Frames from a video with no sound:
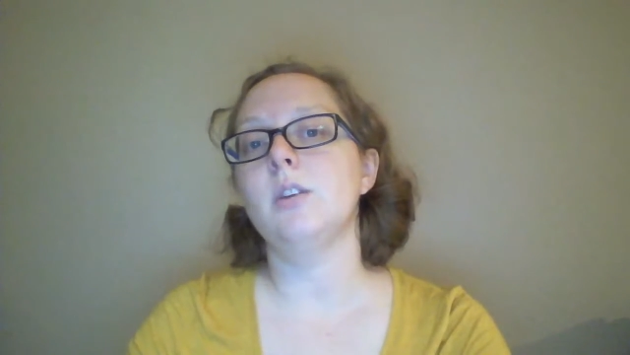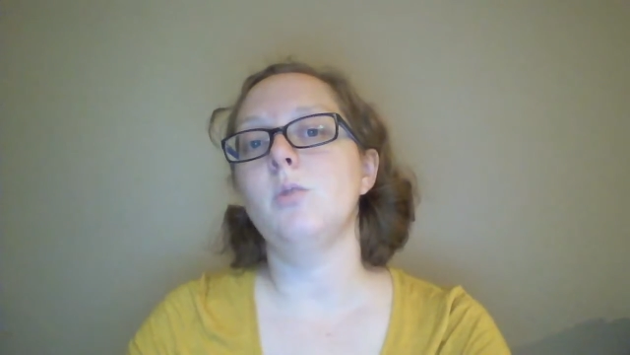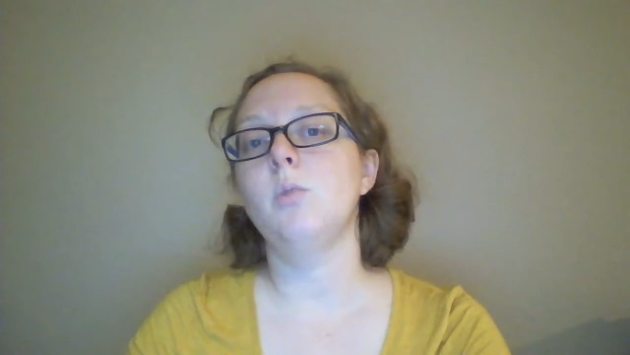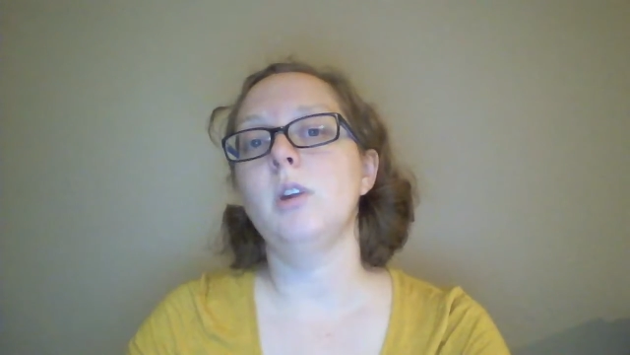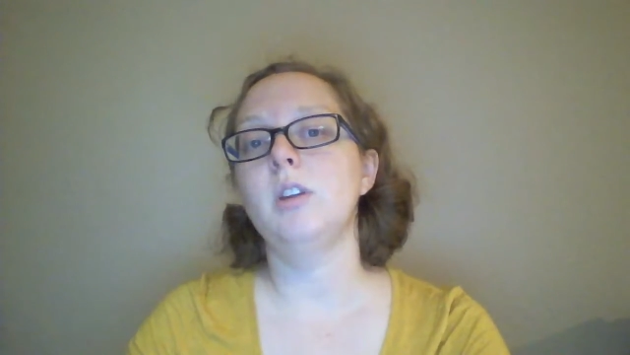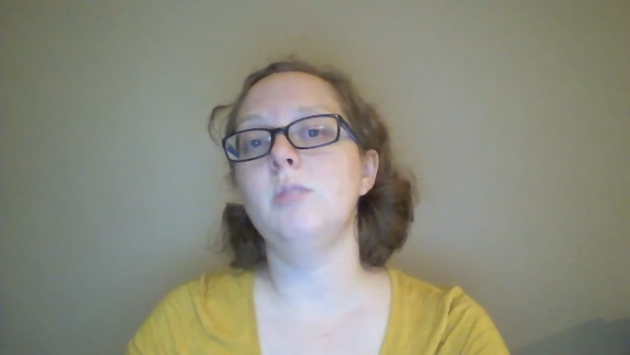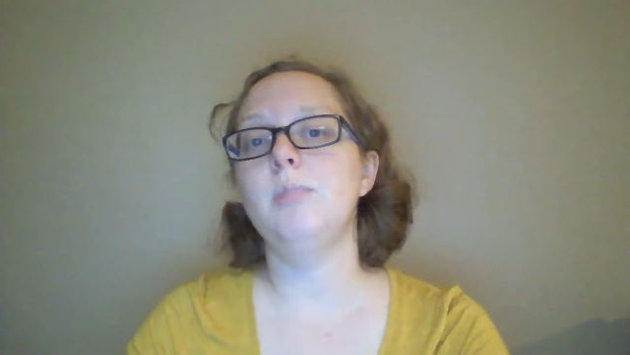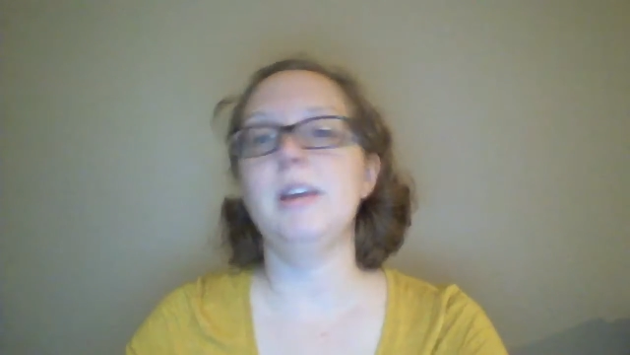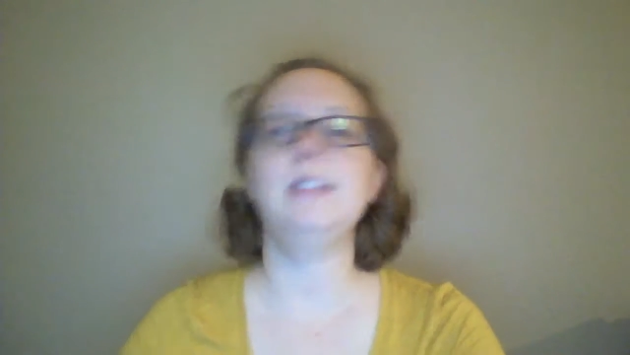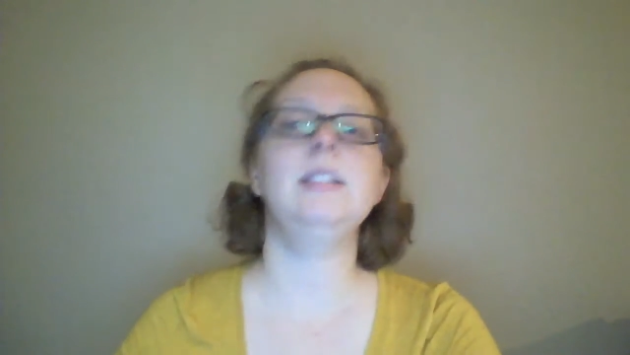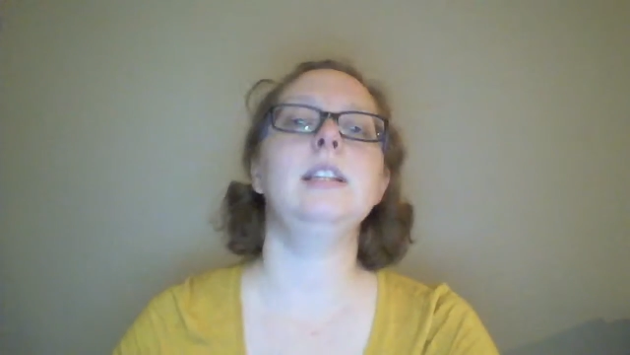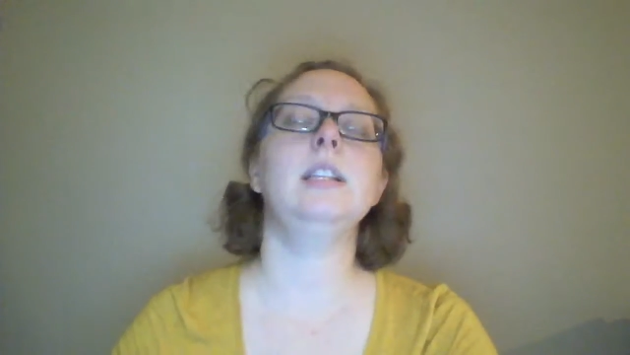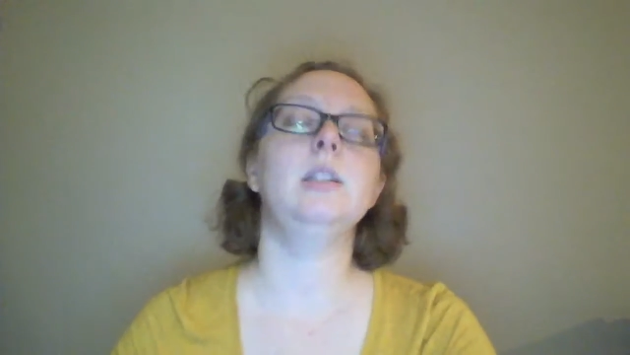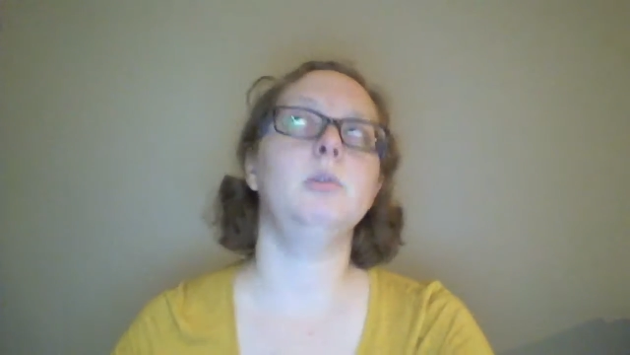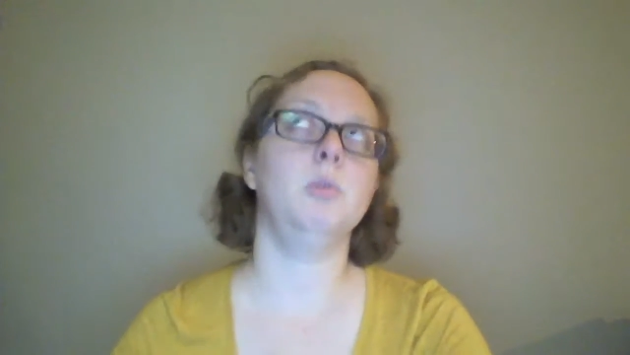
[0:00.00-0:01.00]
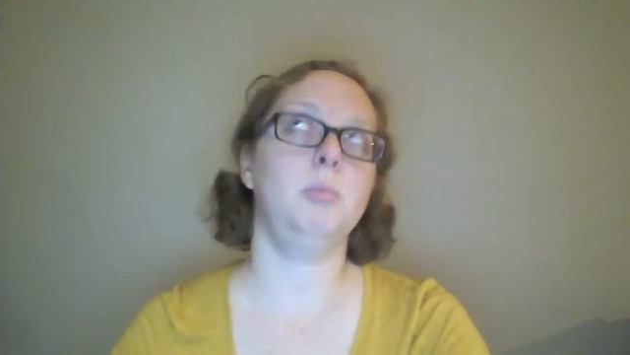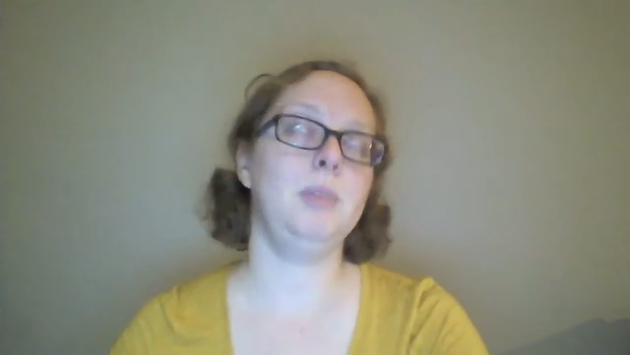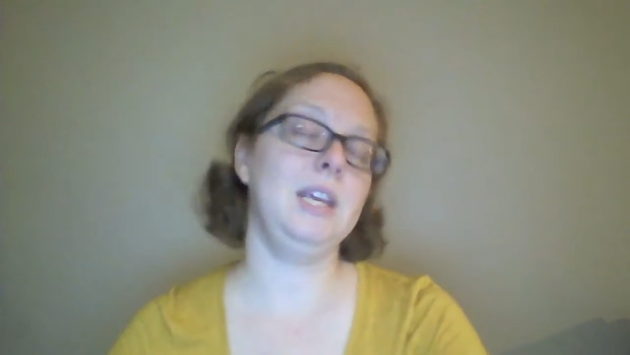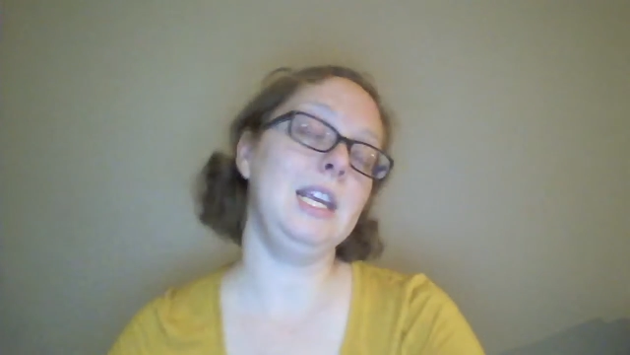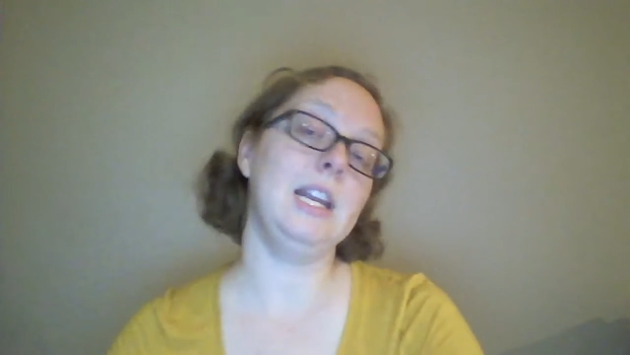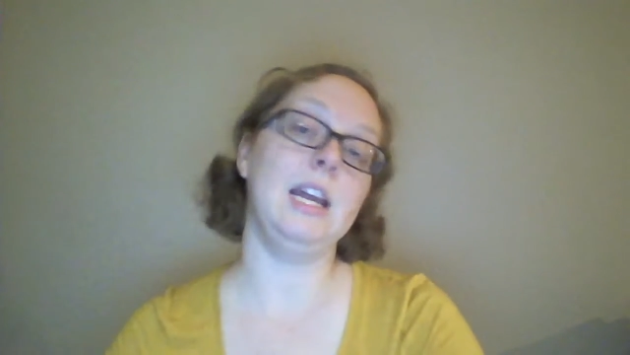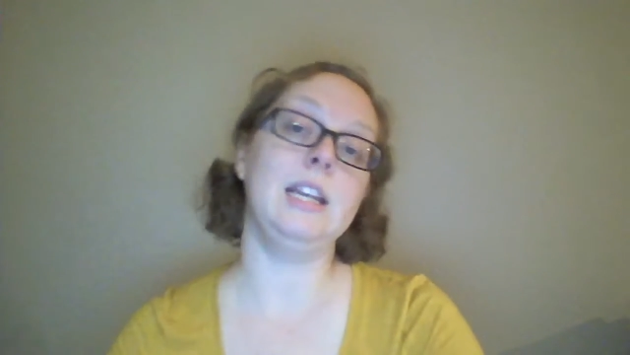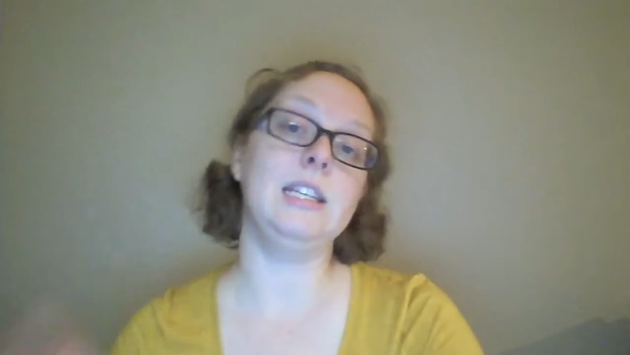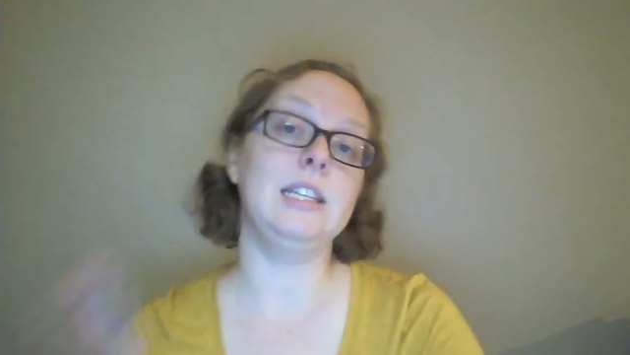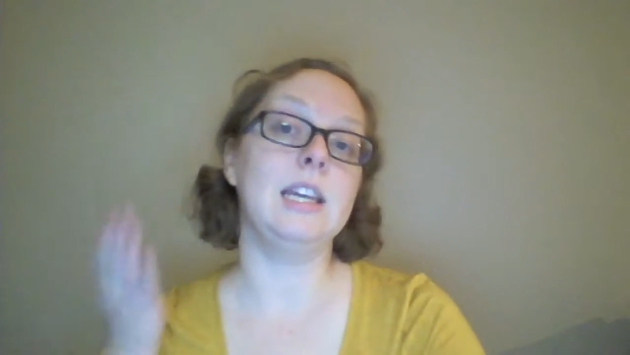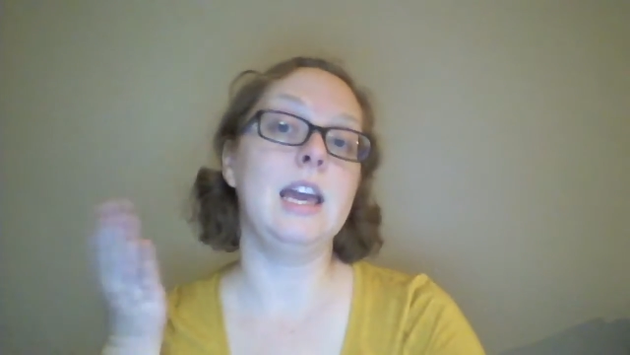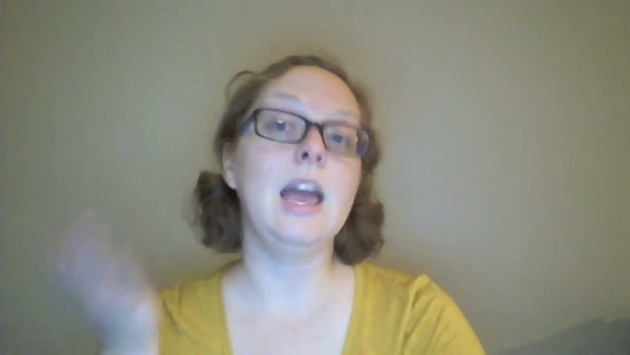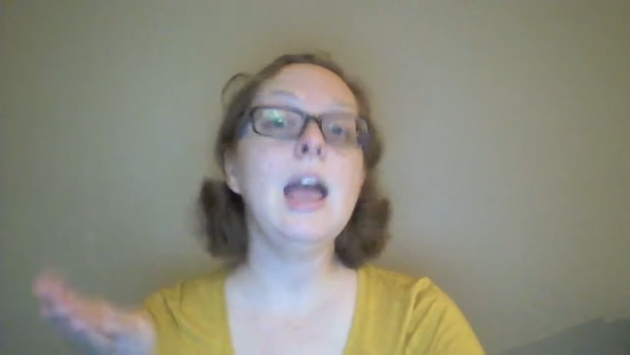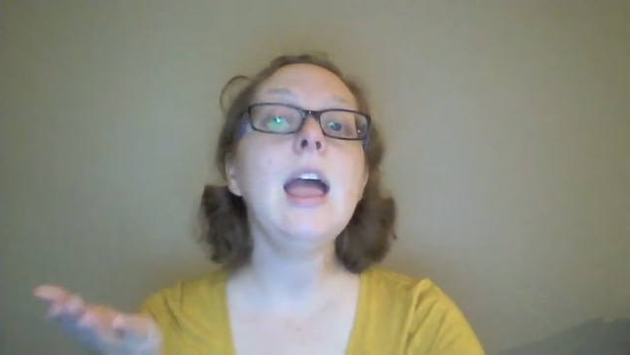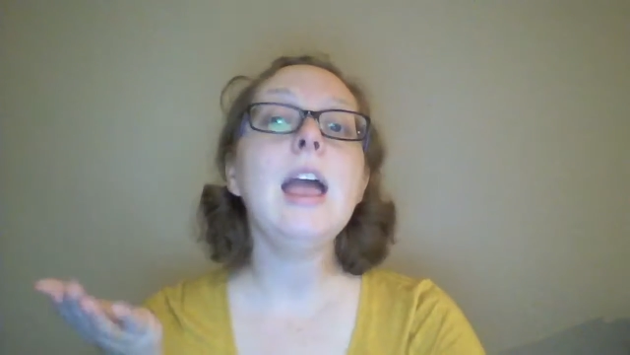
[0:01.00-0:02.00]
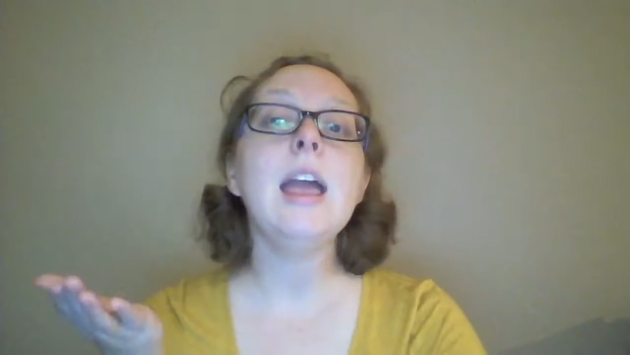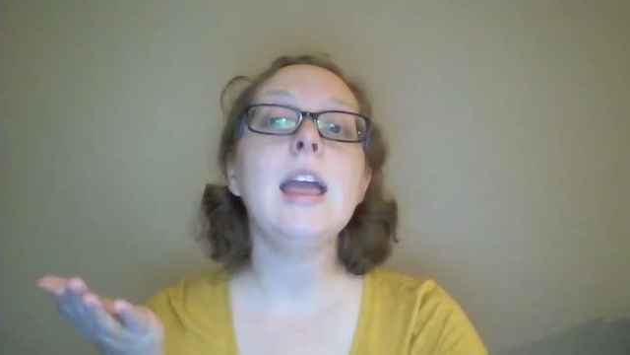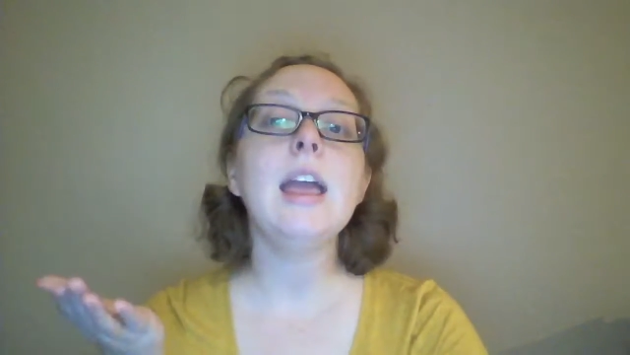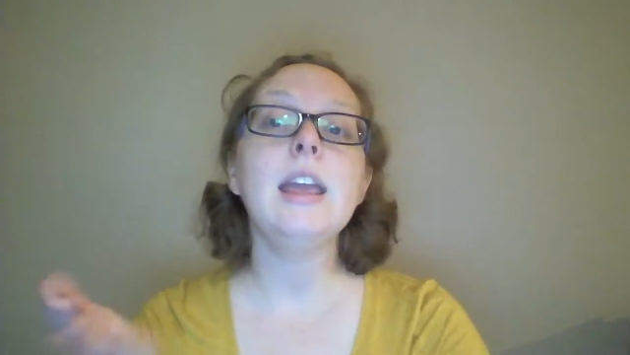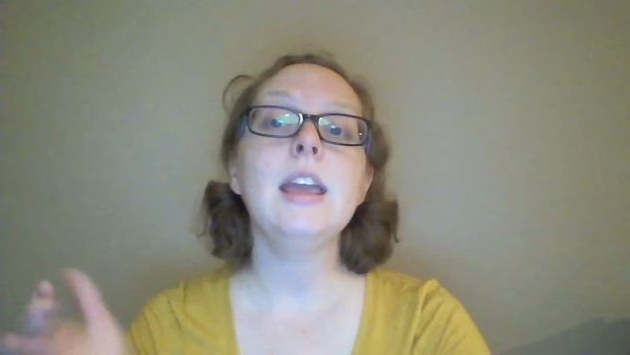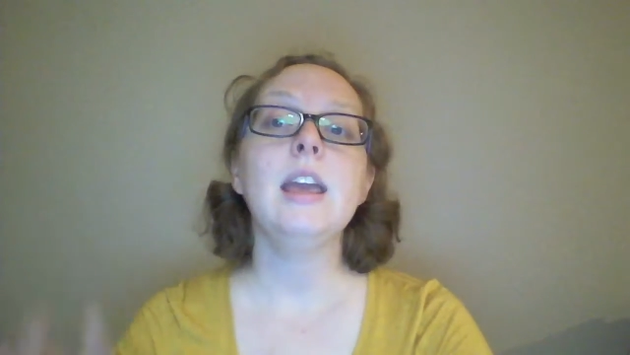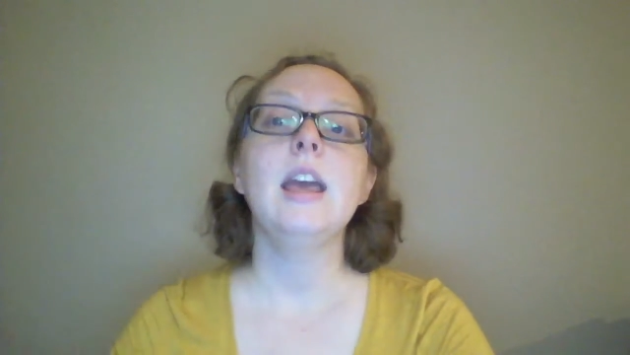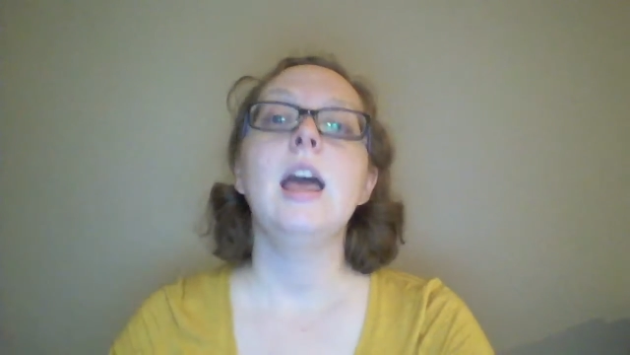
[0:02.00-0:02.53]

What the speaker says: where you basically repeat idea A